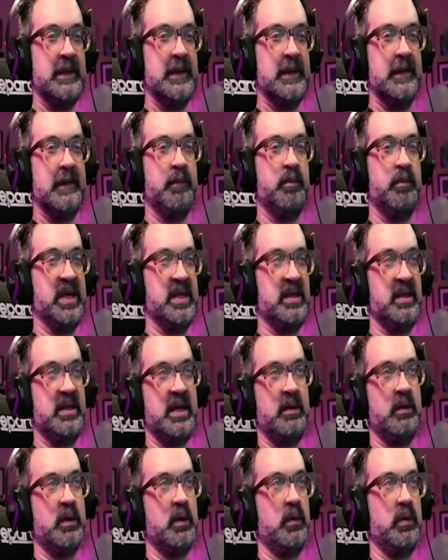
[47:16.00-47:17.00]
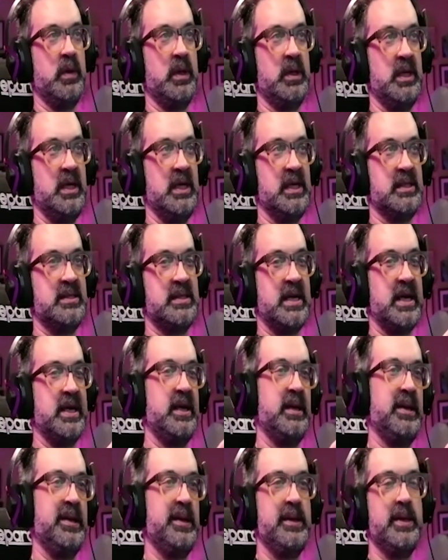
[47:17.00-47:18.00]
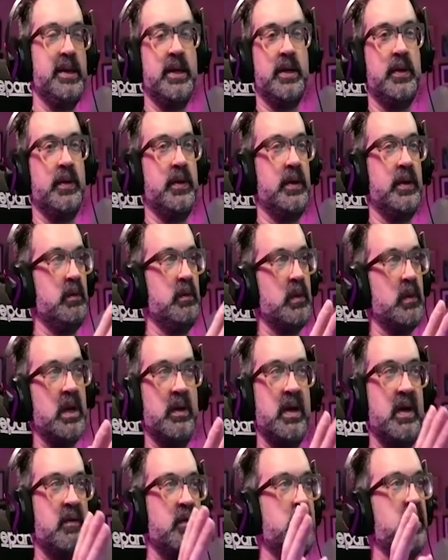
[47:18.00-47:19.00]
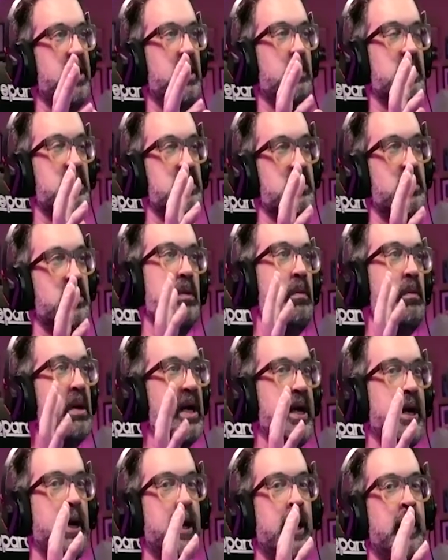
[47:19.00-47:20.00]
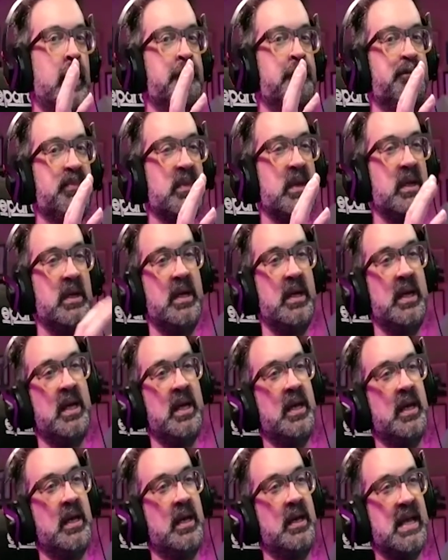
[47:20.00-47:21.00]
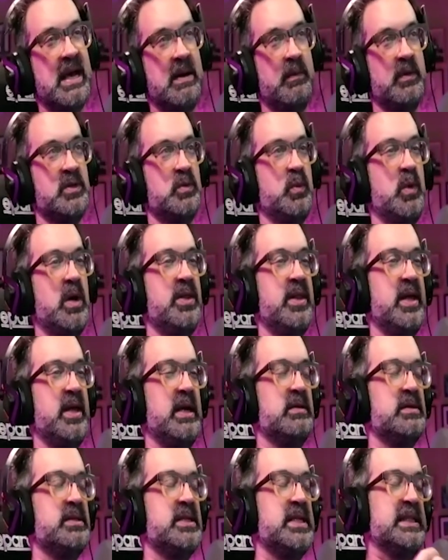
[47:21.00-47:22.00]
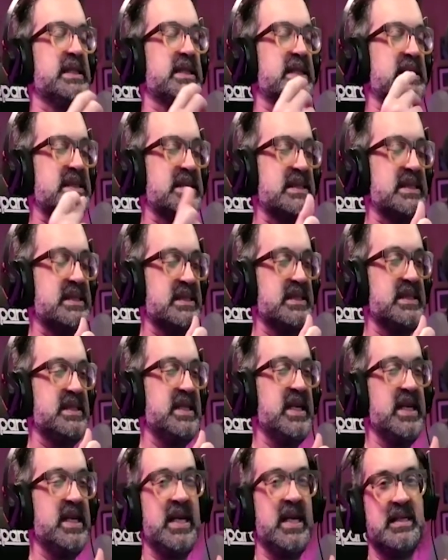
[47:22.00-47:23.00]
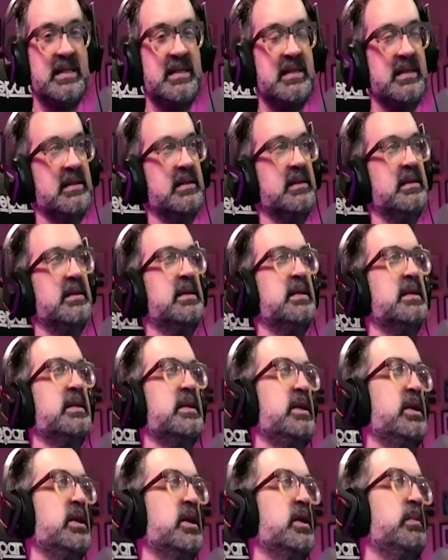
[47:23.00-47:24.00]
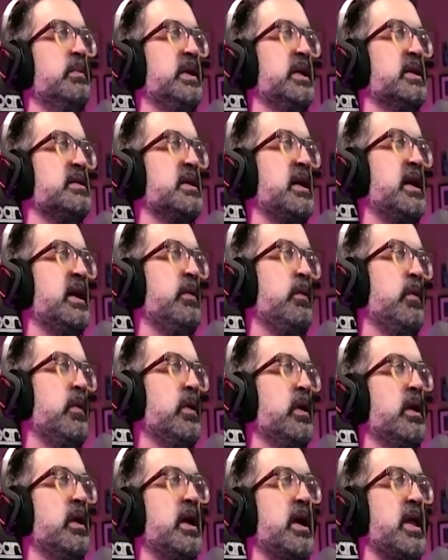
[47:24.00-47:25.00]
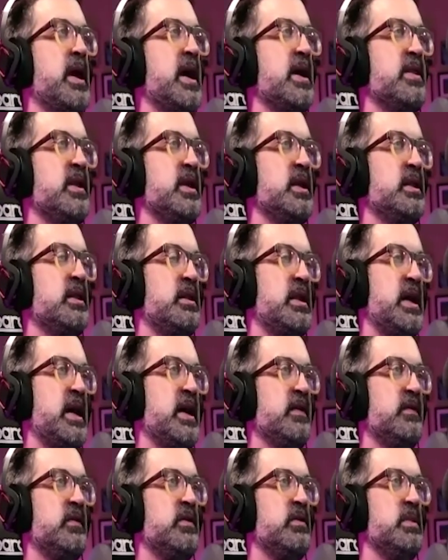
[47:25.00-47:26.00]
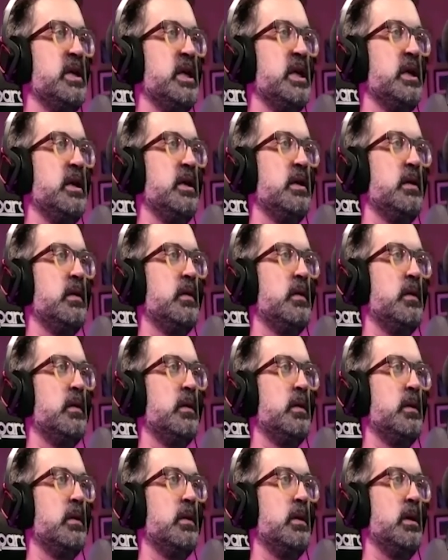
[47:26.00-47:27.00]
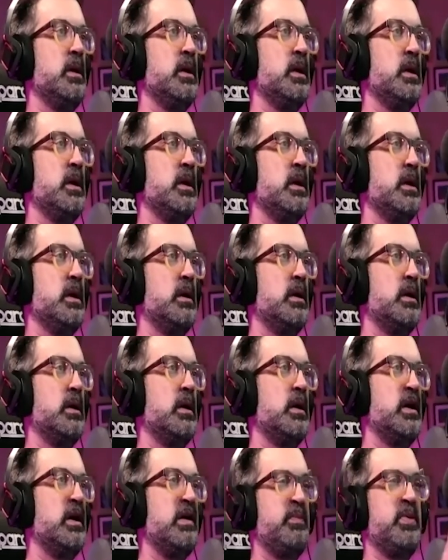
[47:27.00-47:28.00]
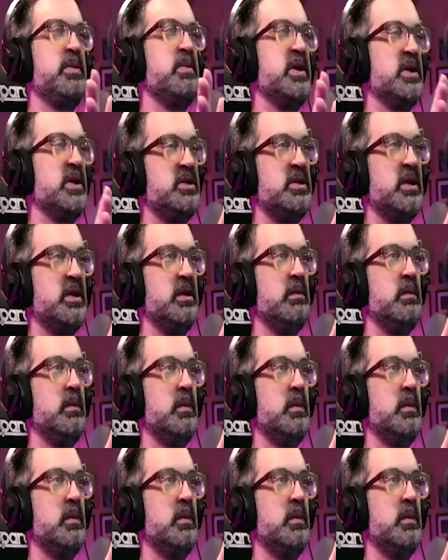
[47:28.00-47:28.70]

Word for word: but they were really excited, you know, and everybody was kumbaya. And that was one that I was like, dang it, you know, because I, re- I think that to me, uh, I've pretty much done,